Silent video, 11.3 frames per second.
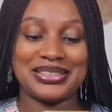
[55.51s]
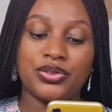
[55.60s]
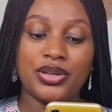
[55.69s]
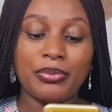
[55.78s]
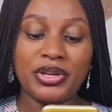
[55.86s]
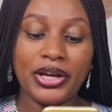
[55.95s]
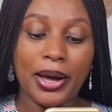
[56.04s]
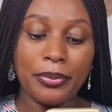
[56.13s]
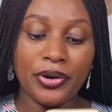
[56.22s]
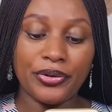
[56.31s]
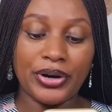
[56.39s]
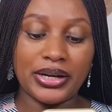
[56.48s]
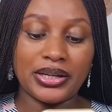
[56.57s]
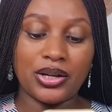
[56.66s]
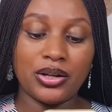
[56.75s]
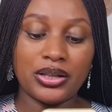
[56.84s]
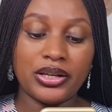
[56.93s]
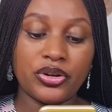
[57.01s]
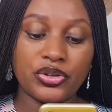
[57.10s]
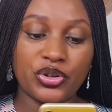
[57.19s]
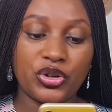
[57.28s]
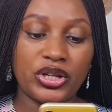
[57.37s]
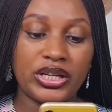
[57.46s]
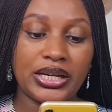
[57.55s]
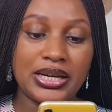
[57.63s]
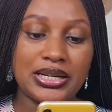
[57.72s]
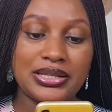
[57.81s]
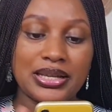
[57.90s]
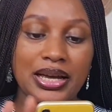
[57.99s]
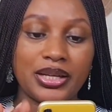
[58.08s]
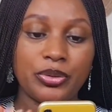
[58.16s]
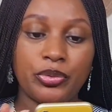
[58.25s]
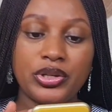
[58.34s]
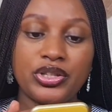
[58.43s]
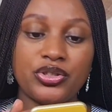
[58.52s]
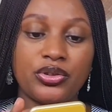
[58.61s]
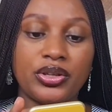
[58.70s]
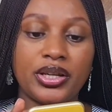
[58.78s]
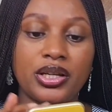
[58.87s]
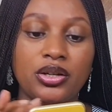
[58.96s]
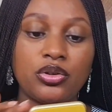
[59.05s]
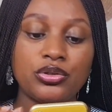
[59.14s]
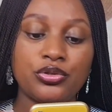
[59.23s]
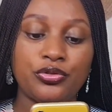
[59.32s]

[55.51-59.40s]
So I'm in CapCut right now. Click on create and it brings you here. Go to